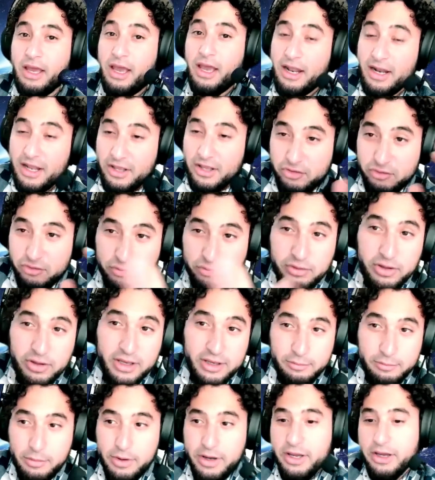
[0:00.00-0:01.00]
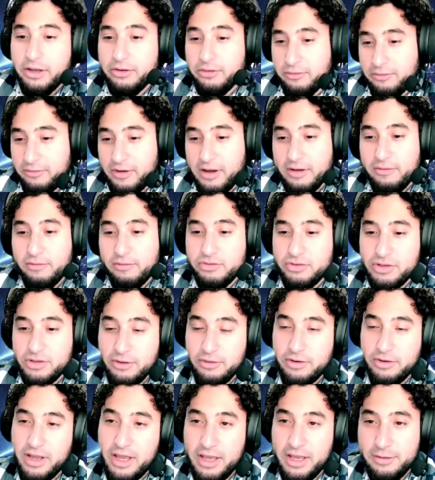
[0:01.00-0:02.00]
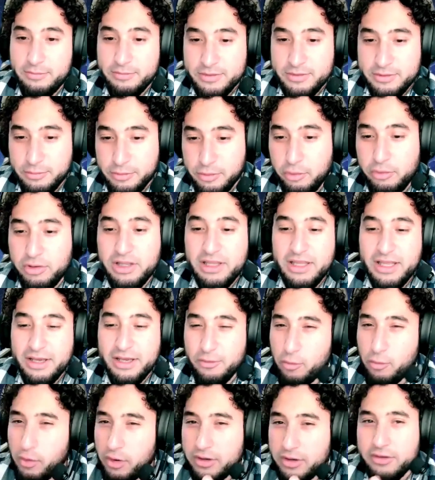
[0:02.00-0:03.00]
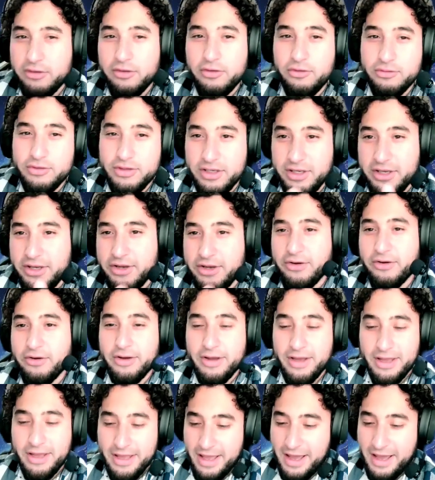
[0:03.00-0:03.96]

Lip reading: And I do like my other 500-hour games, but only like one of those a year.